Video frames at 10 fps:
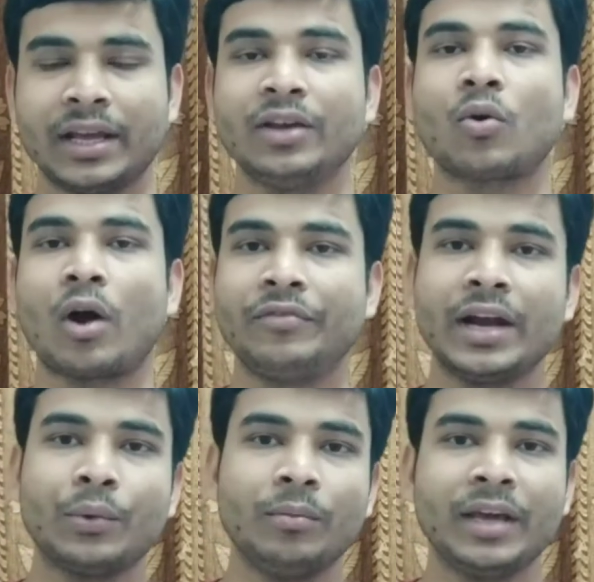Then your
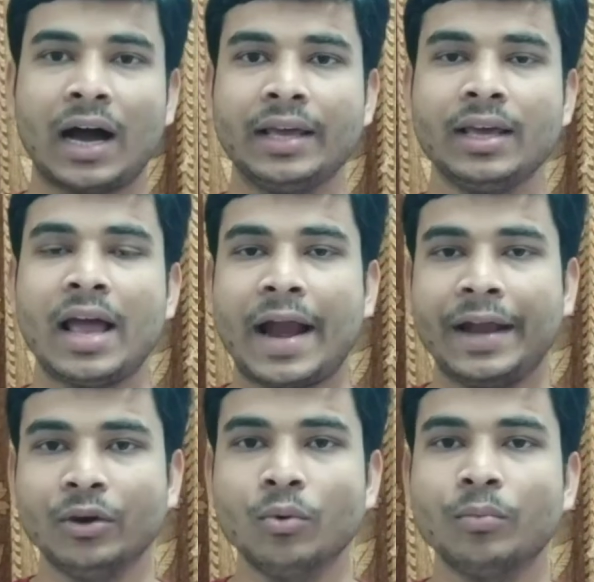confidence will be high,
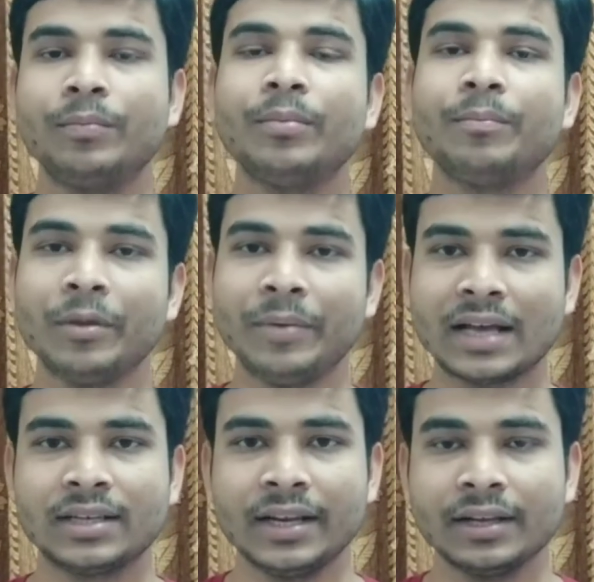and you
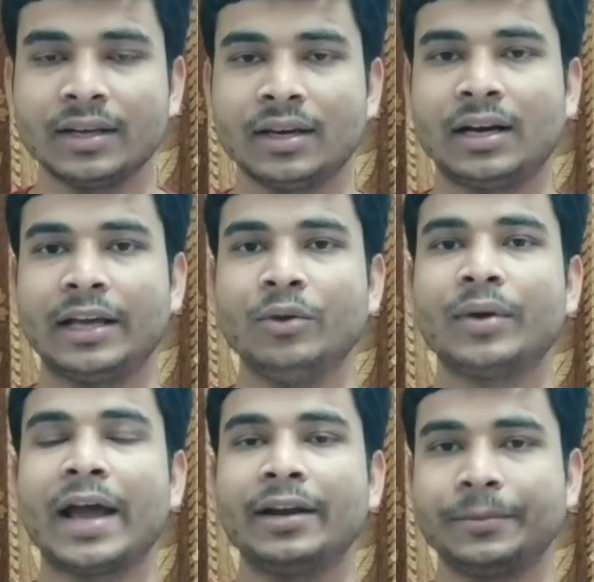previously uh, you
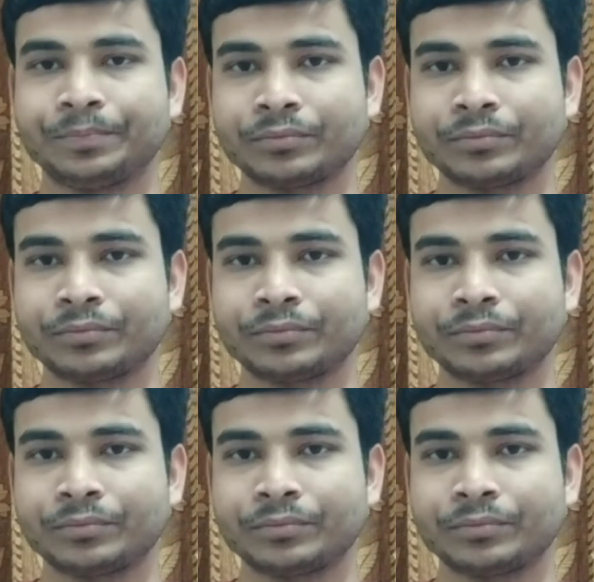can